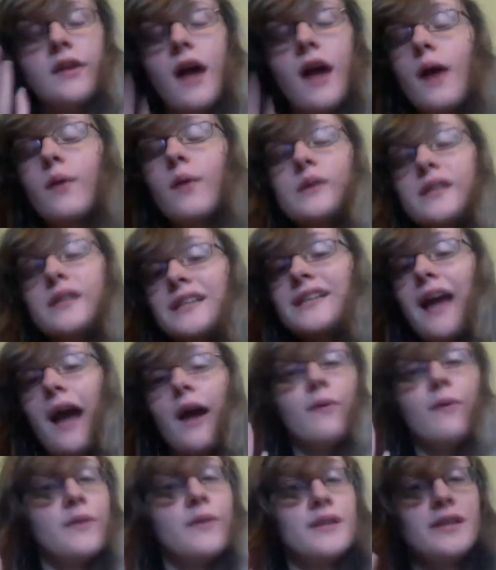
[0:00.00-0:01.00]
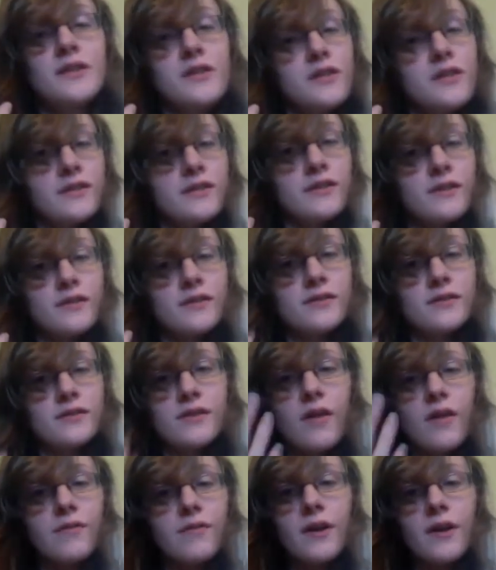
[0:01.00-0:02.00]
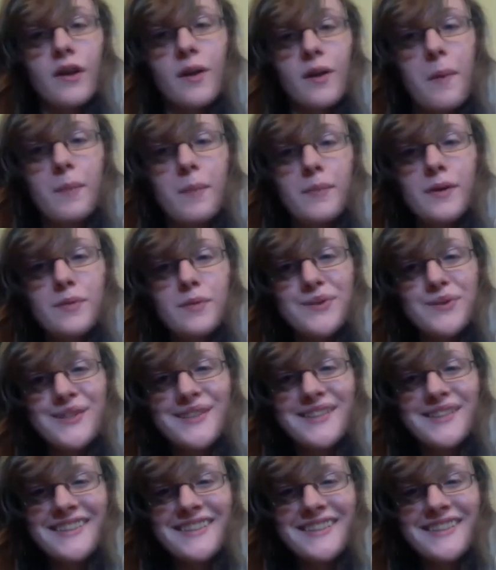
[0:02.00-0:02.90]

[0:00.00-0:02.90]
I really i really just love hearing about people